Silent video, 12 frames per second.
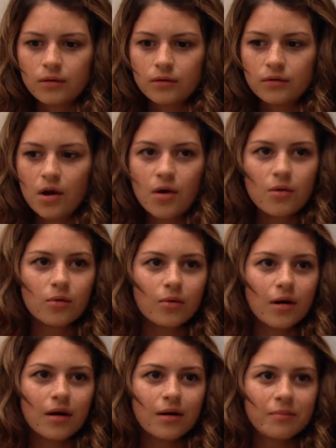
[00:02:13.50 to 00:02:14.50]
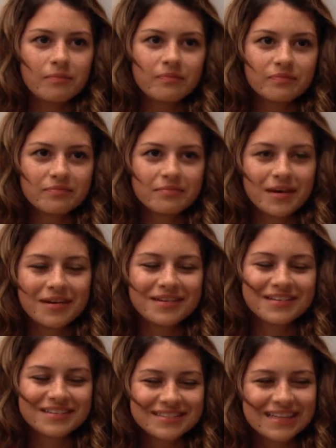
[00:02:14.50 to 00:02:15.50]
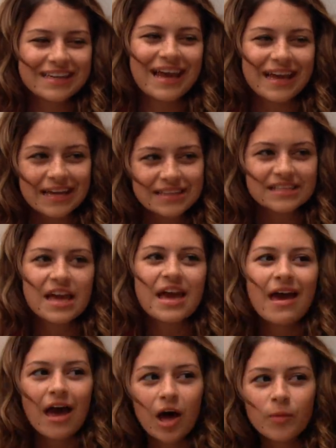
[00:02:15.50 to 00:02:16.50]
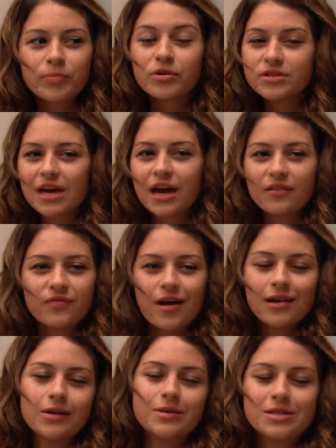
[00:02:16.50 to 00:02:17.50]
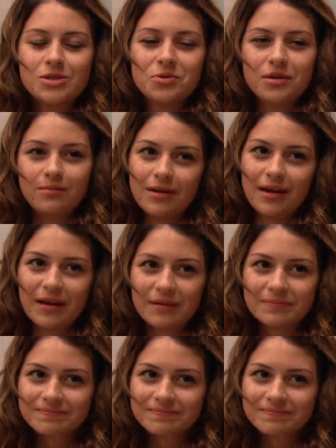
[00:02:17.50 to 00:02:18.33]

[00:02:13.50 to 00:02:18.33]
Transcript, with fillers: No, Today is Help Your Dad Follow His Dream Day.